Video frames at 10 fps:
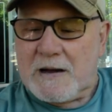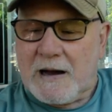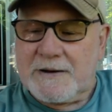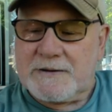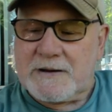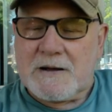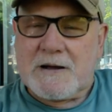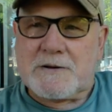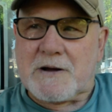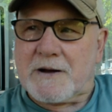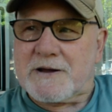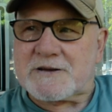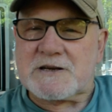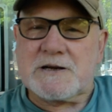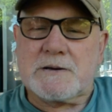And uh, you
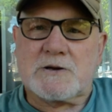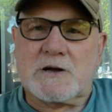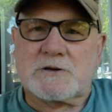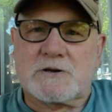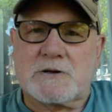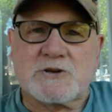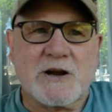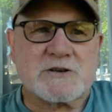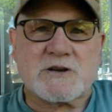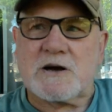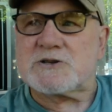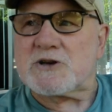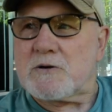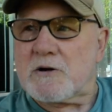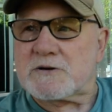see uh, Genocide
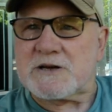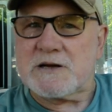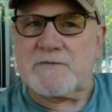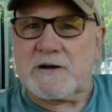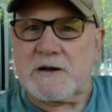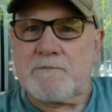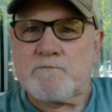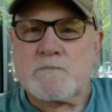Joe on TV,